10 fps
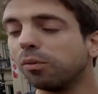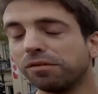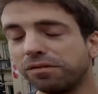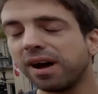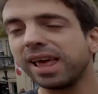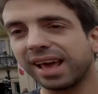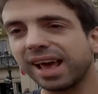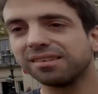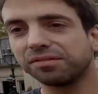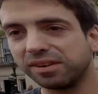will fight
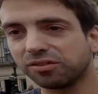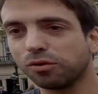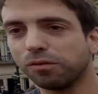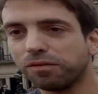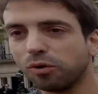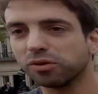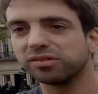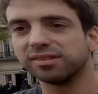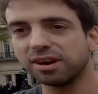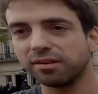against physical force
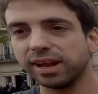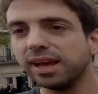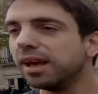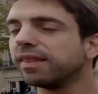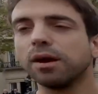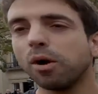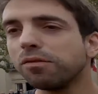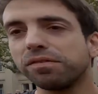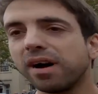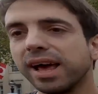and tyranny. They
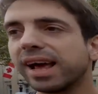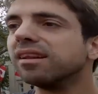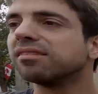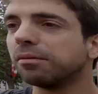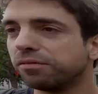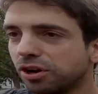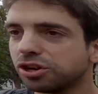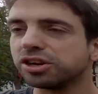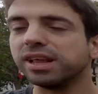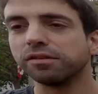won't fight against
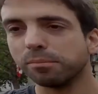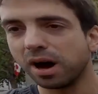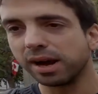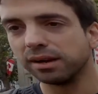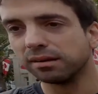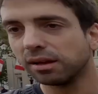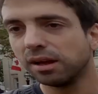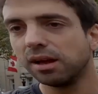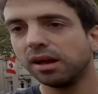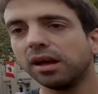subversion of the mind.
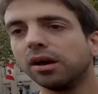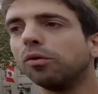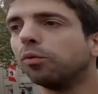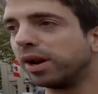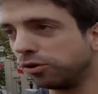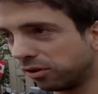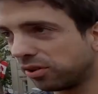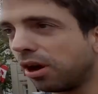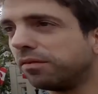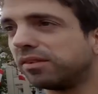when
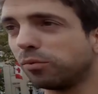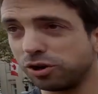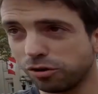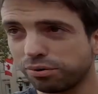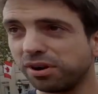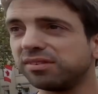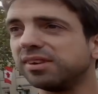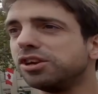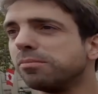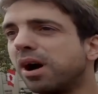you're
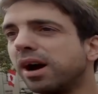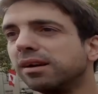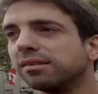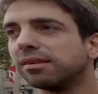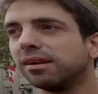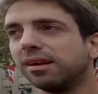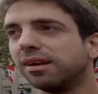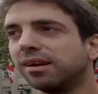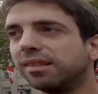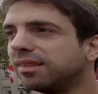imprisoned in your mind,
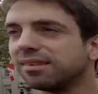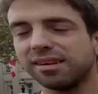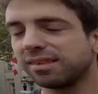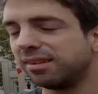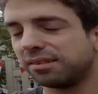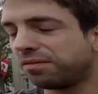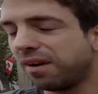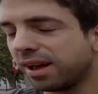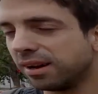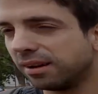there's nothing to
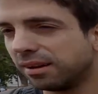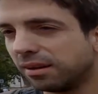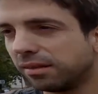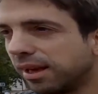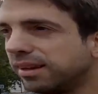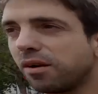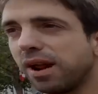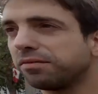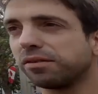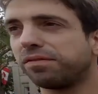fight. They don't
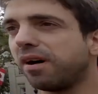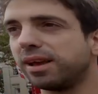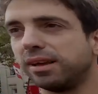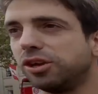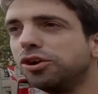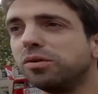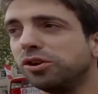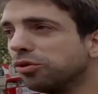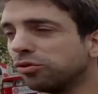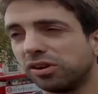have to fight.
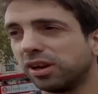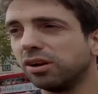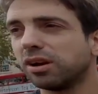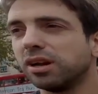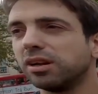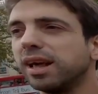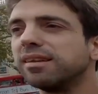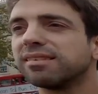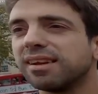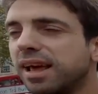You're going to
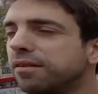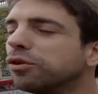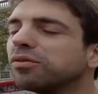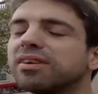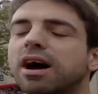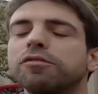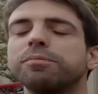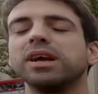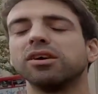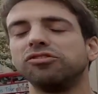enslave yourself
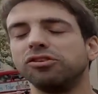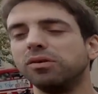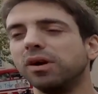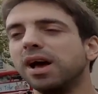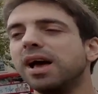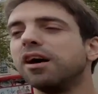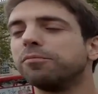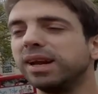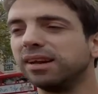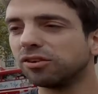because you have
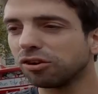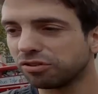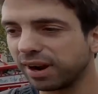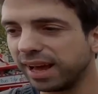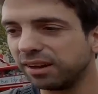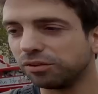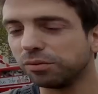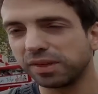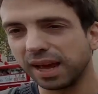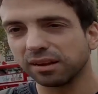been indoctrinated to
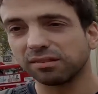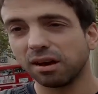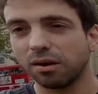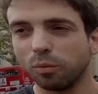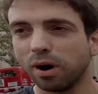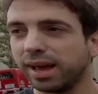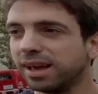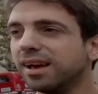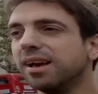think a certain way.